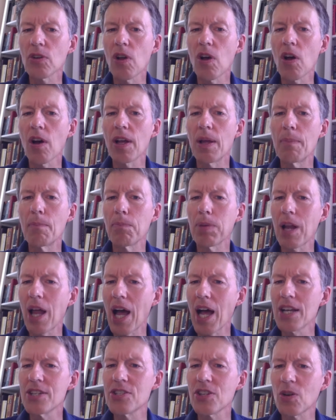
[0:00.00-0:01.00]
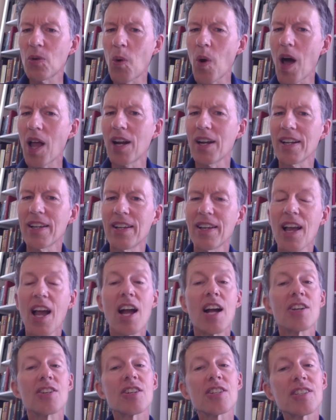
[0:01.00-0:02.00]
law implies equality,
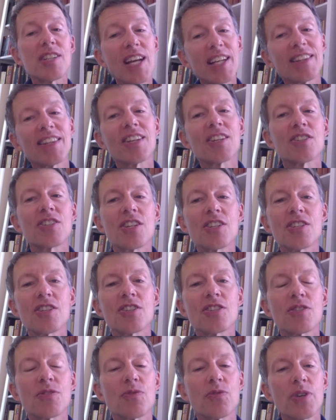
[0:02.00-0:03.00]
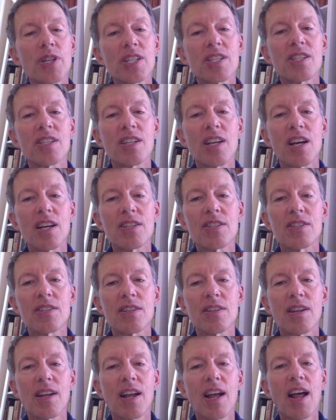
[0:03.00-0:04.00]
just like the existence of reason does.
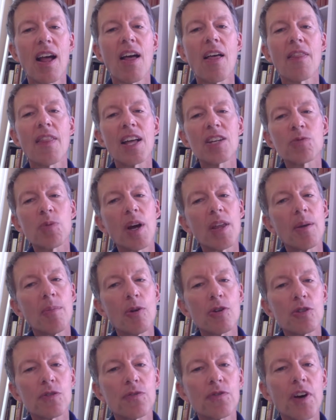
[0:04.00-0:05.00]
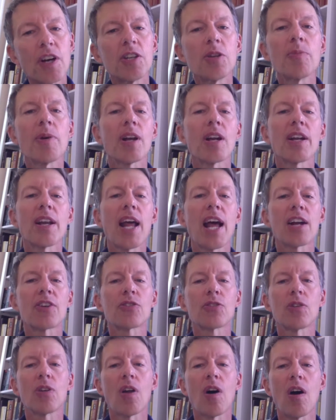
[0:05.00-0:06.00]
That's why the most fundamental
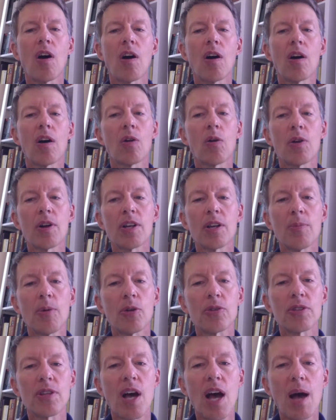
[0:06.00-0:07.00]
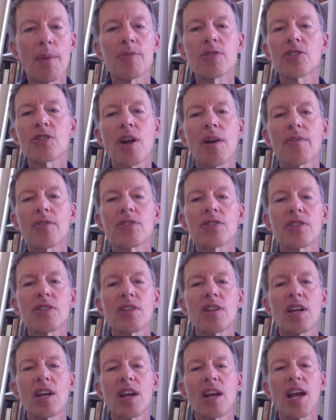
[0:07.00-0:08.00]
natural law, according to both Thomas
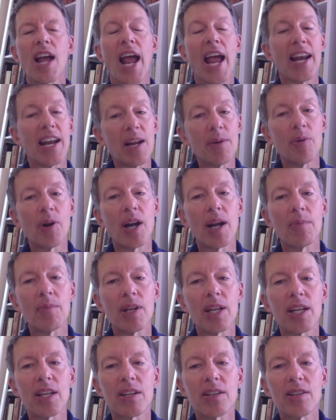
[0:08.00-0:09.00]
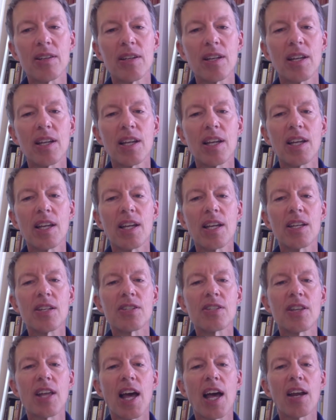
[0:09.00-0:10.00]
Jefferson and Abraham Lincoln,
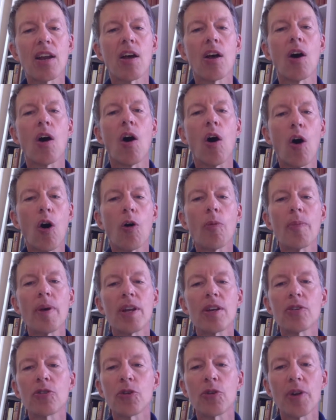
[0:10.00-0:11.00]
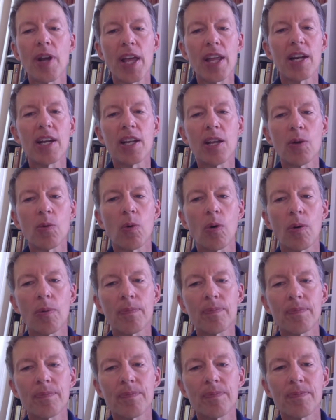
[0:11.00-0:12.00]
is that all men are created equal.